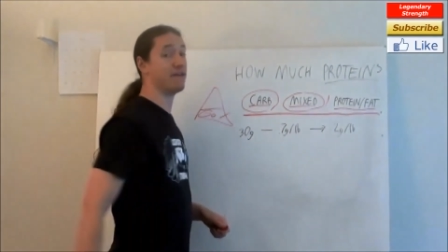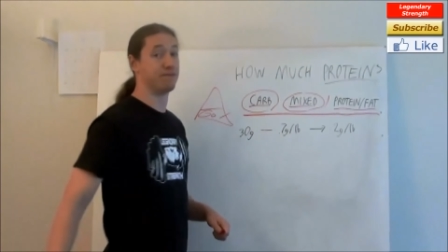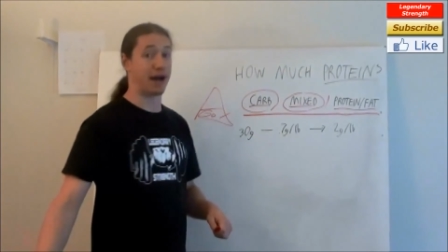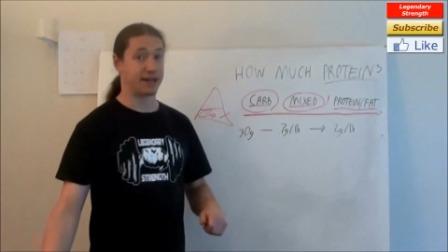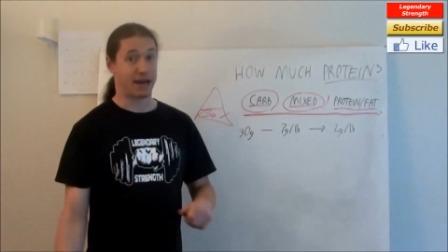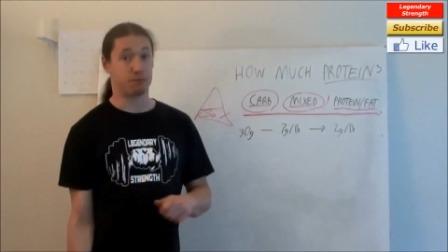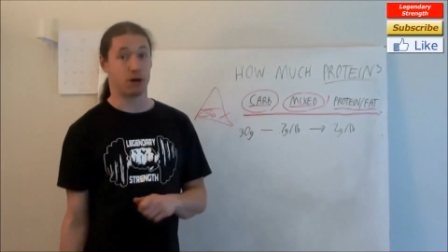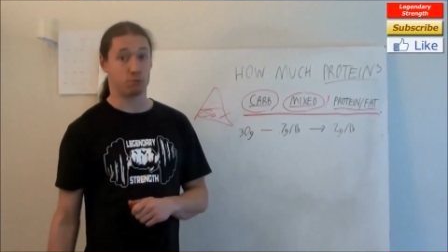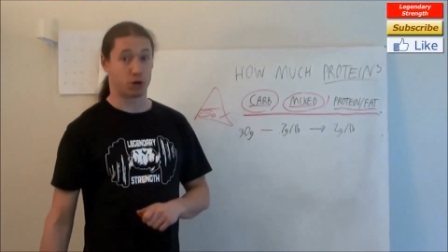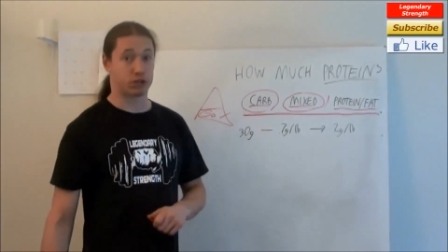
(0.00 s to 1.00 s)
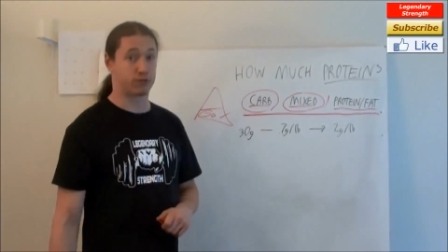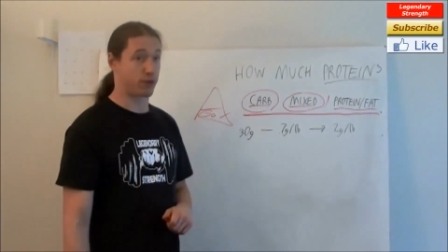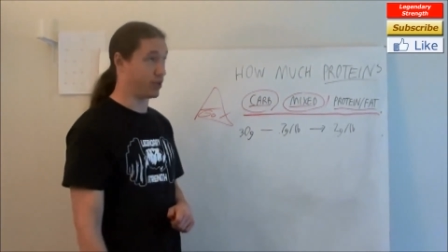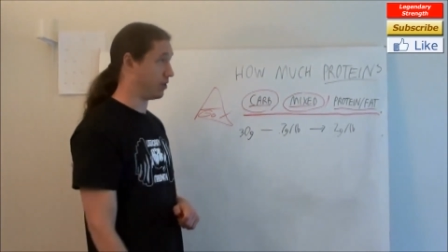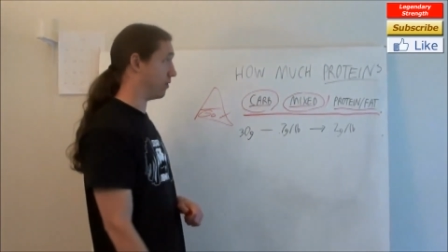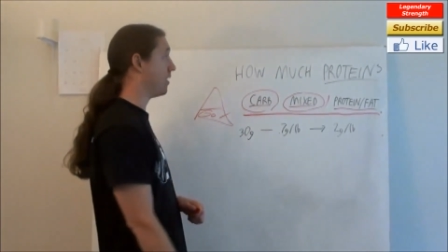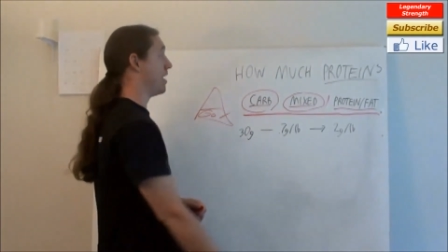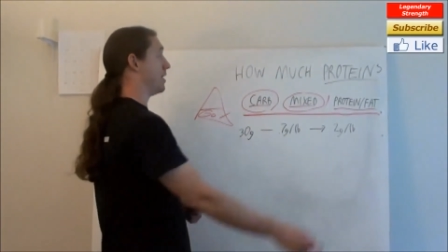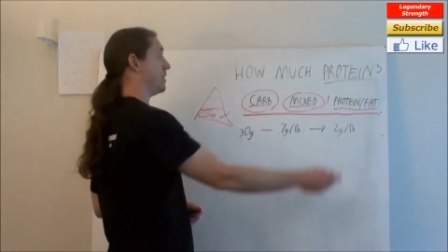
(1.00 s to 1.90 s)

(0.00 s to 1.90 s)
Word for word: Find out what works for you.